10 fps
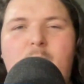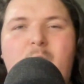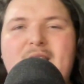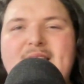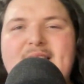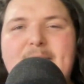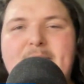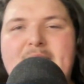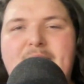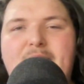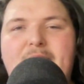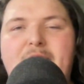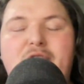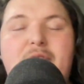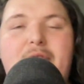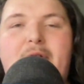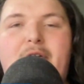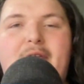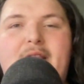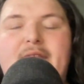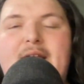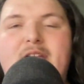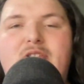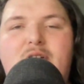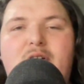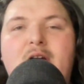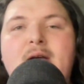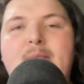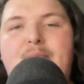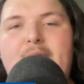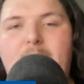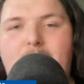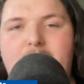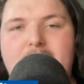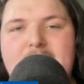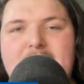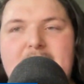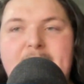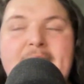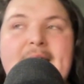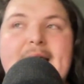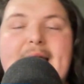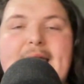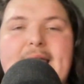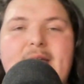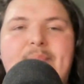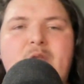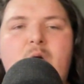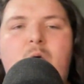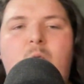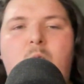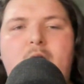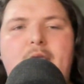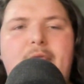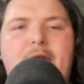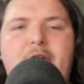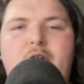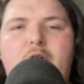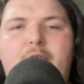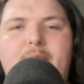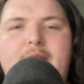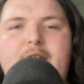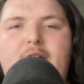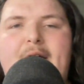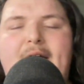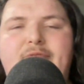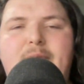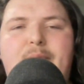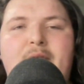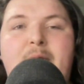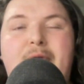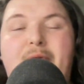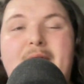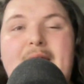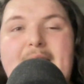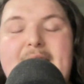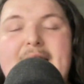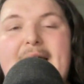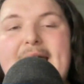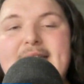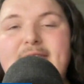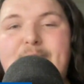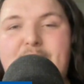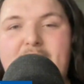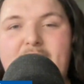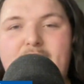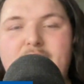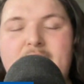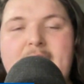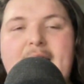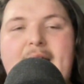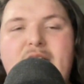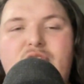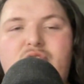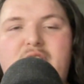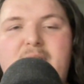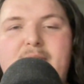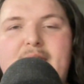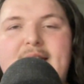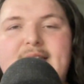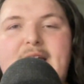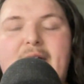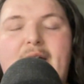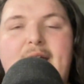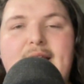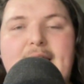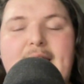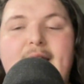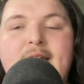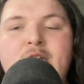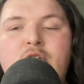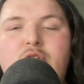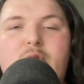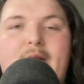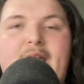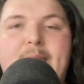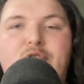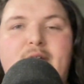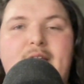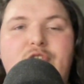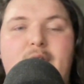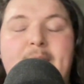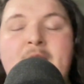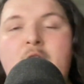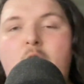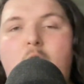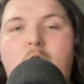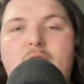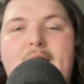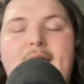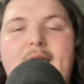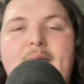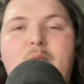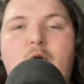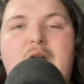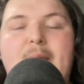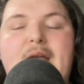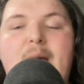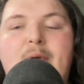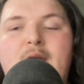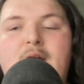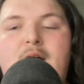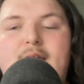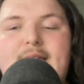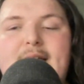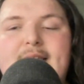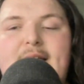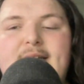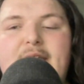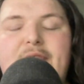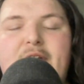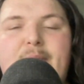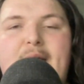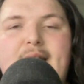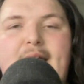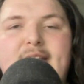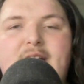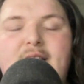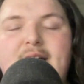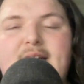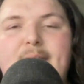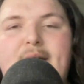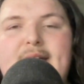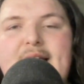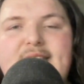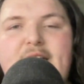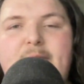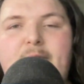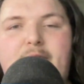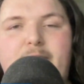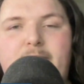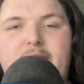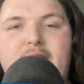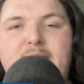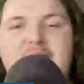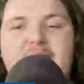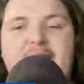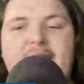What does it mean for the future of the Thunder that Olivier Saar played well in this game? And where do the Thunder go from here after playing with only 8 active players as Trae Mann is held out again due to a hamstring injury? All of that and more coming up on today's Locked On Thunder podcast on the Locked On Podcast Network, your teams every